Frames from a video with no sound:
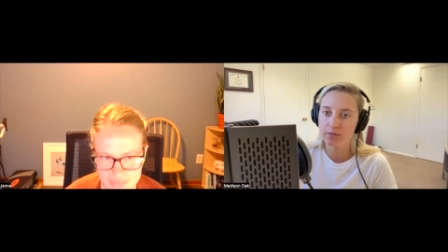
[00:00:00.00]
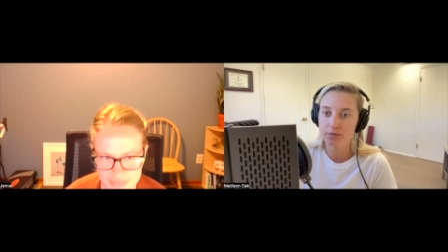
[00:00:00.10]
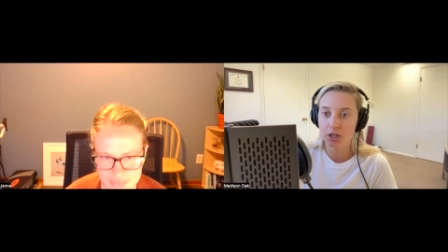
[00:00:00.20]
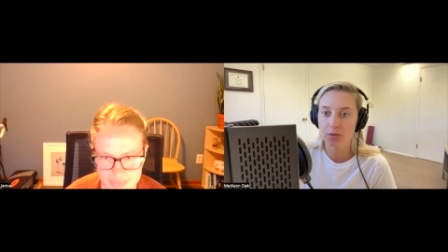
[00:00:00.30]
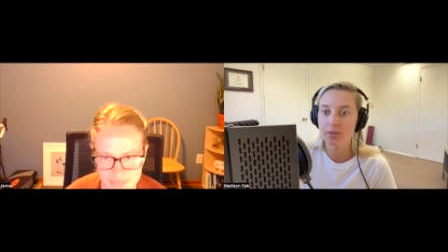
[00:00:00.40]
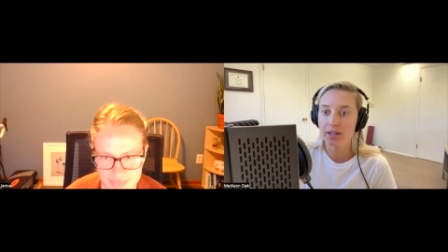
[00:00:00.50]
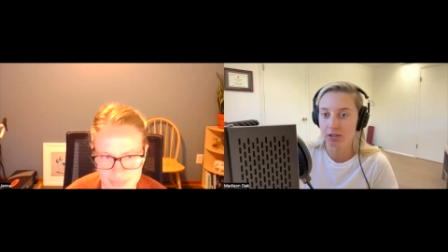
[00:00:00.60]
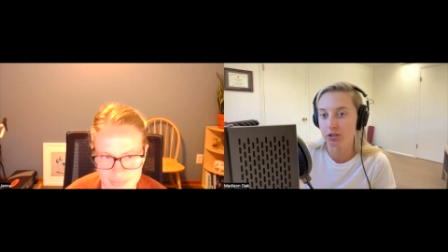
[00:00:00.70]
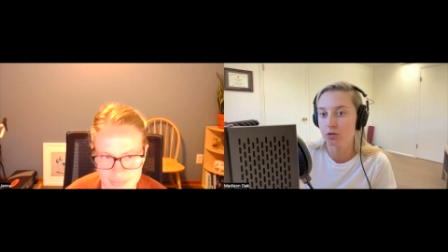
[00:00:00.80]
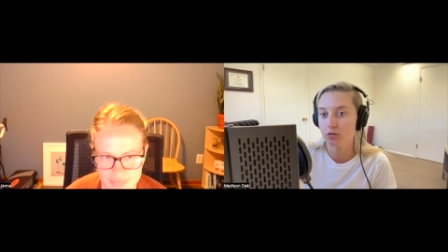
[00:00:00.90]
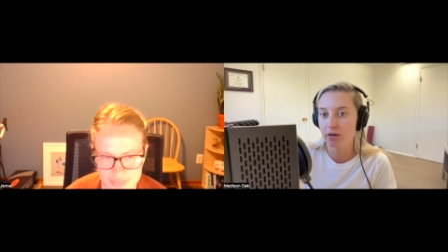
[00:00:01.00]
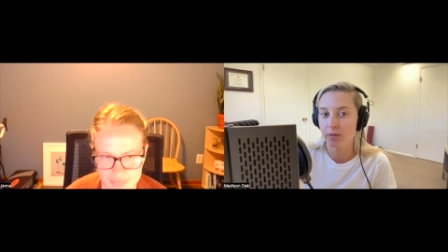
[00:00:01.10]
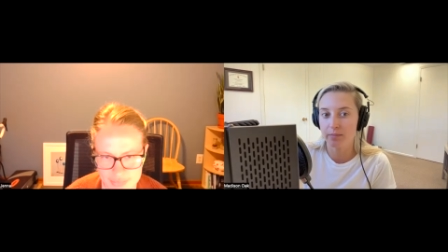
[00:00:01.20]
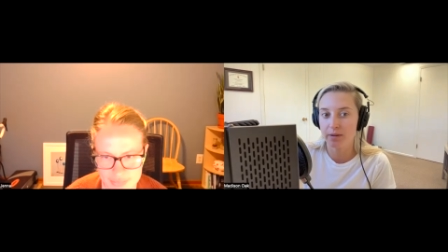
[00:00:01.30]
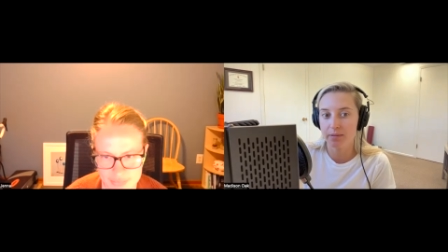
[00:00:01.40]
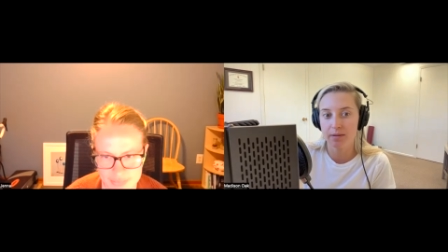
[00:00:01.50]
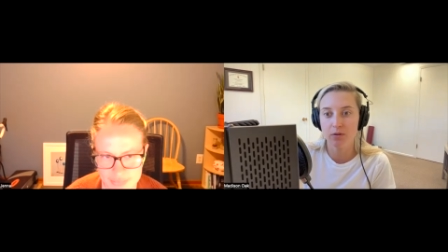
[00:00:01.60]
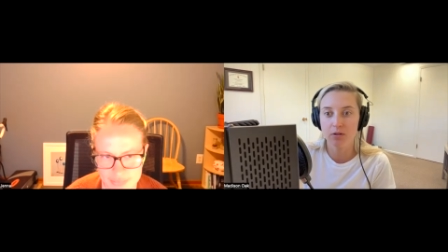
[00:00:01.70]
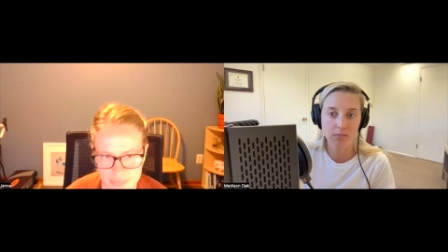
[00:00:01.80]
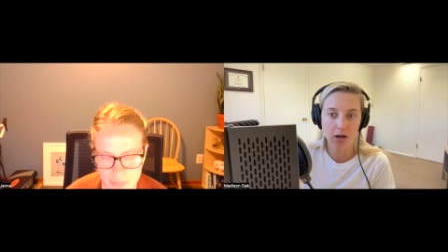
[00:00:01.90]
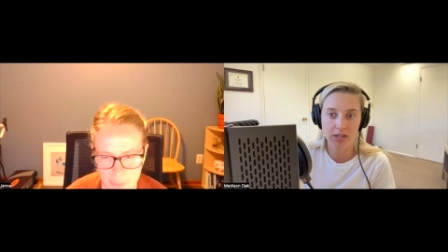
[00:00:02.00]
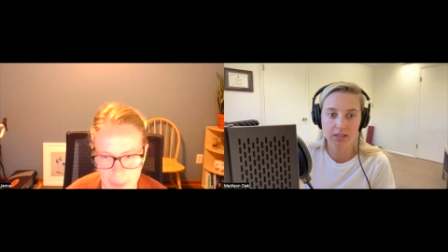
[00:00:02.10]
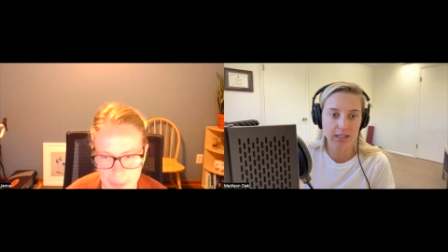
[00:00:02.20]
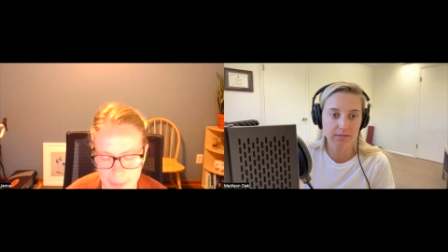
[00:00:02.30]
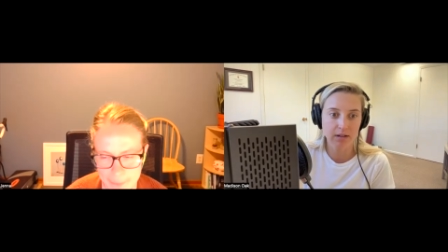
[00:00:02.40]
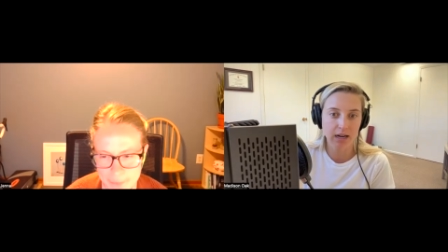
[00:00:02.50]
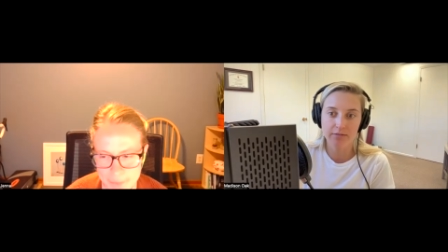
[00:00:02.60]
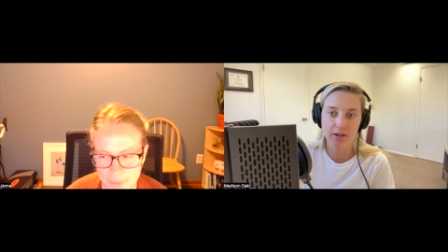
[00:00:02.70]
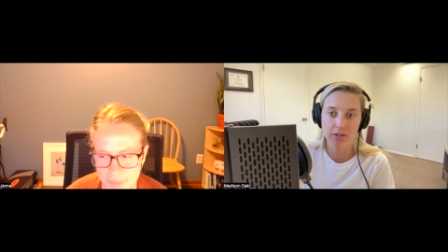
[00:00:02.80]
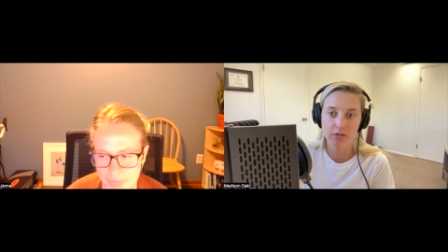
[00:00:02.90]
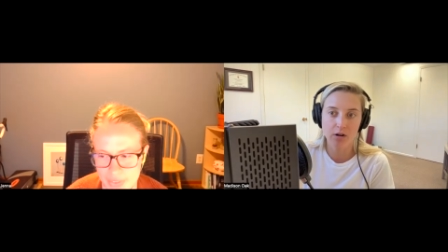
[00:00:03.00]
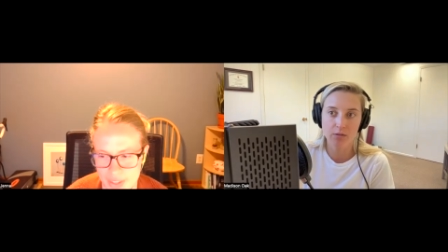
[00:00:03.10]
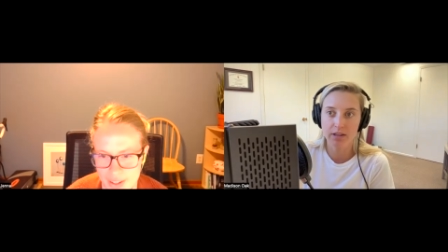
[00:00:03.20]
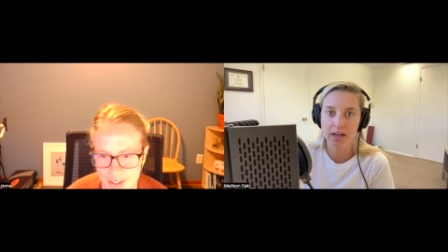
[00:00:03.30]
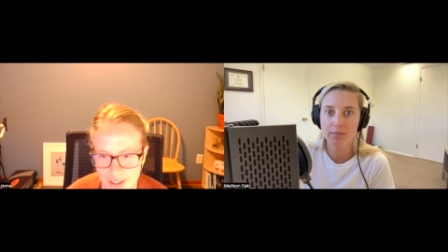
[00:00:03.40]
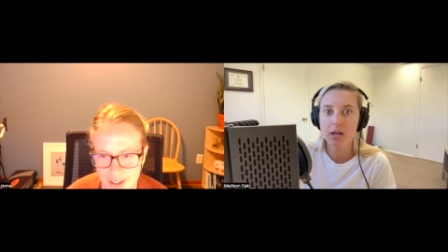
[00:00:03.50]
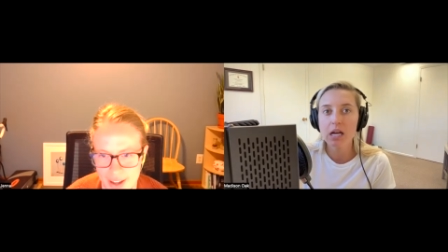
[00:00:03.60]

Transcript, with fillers: So that's also a great way to meet people, honestly. And I have nothing wrong with that.